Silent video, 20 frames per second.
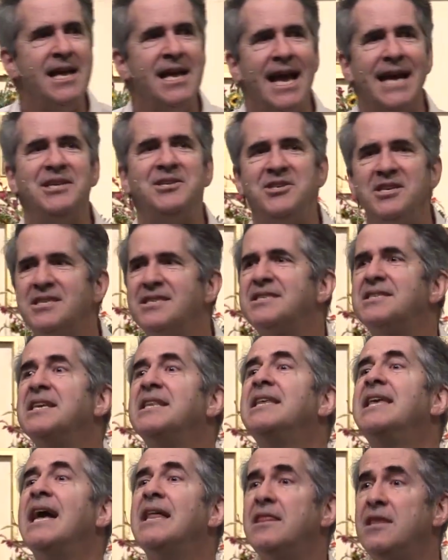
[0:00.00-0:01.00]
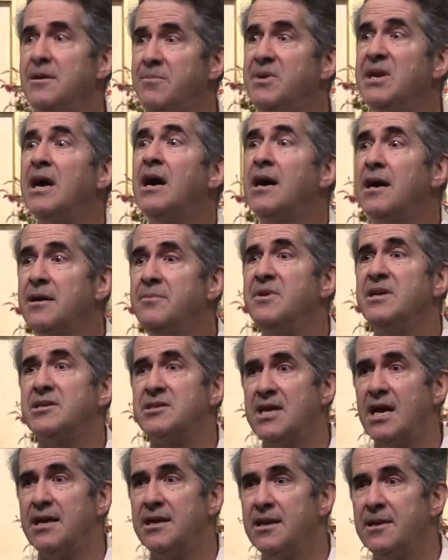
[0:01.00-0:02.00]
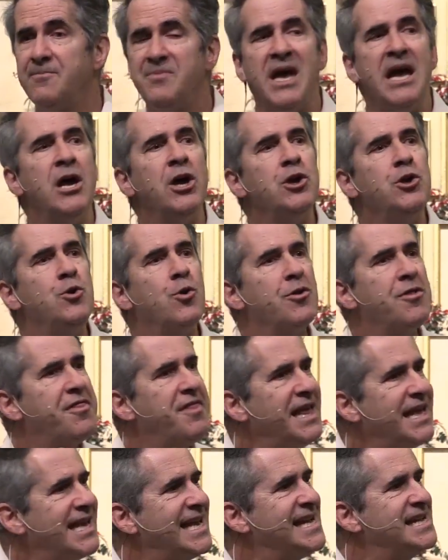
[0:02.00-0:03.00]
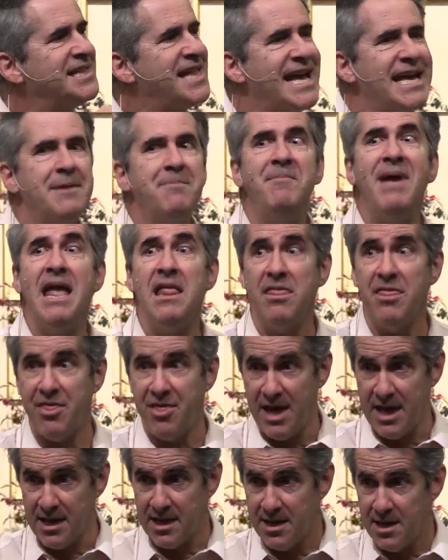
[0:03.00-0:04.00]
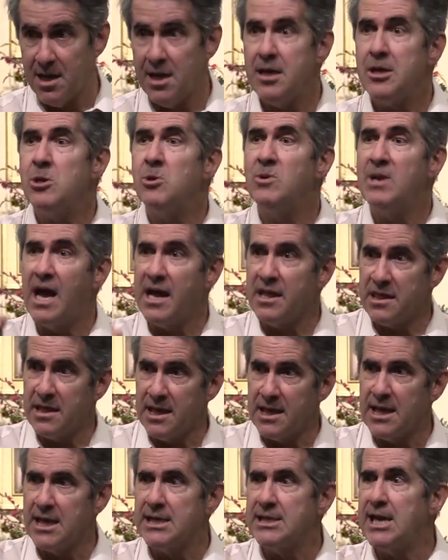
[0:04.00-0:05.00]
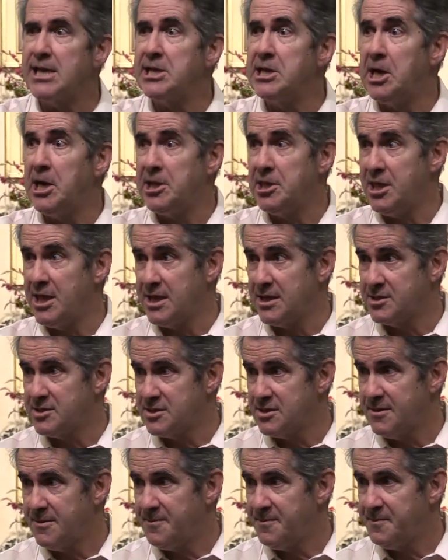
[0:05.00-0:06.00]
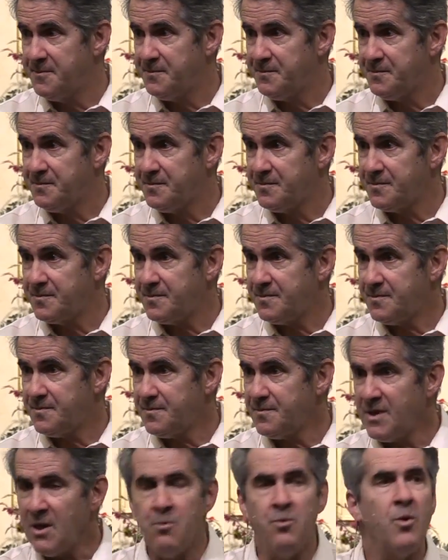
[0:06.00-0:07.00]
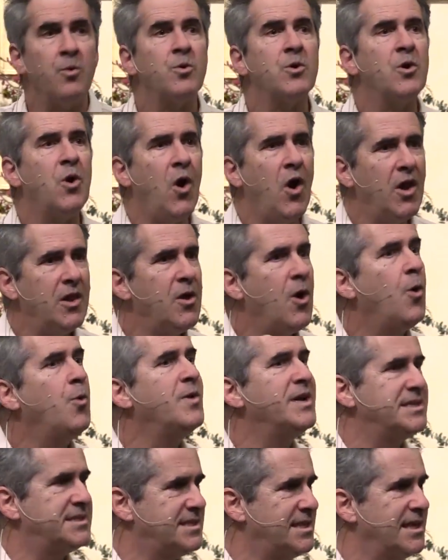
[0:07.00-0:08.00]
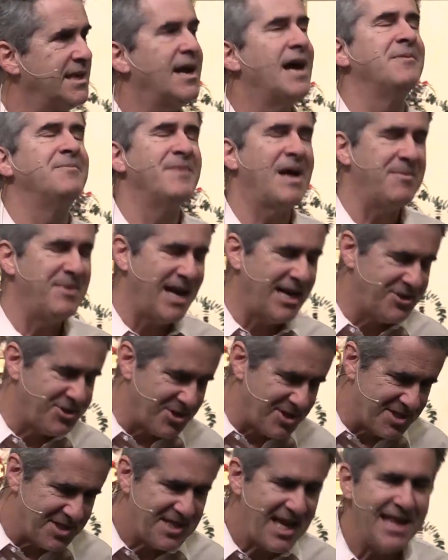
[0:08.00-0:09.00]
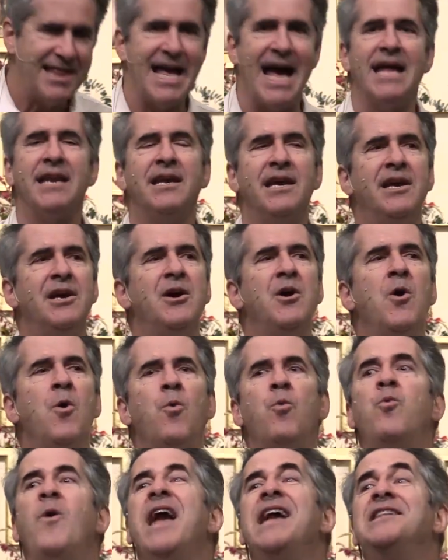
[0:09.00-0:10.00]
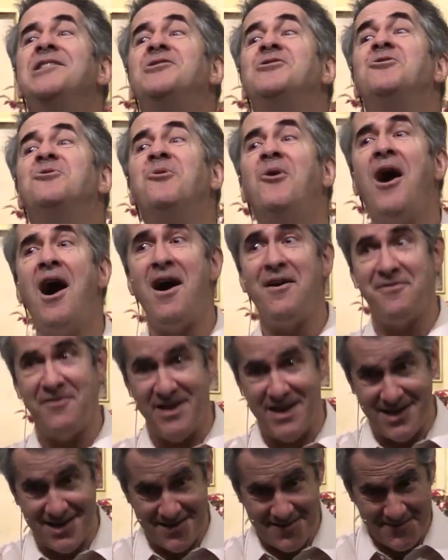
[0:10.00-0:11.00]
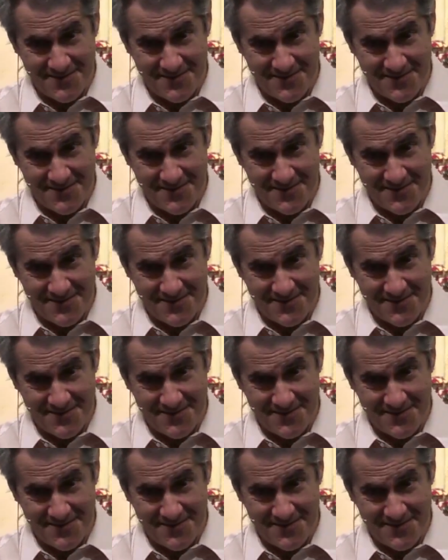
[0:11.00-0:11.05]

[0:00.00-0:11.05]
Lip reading: And Jesus said, "Get thee behind me, Satan. You're thinking like men think. You're not thinking like God thinks." Well, we're all always I shouldn't say that. Way too often.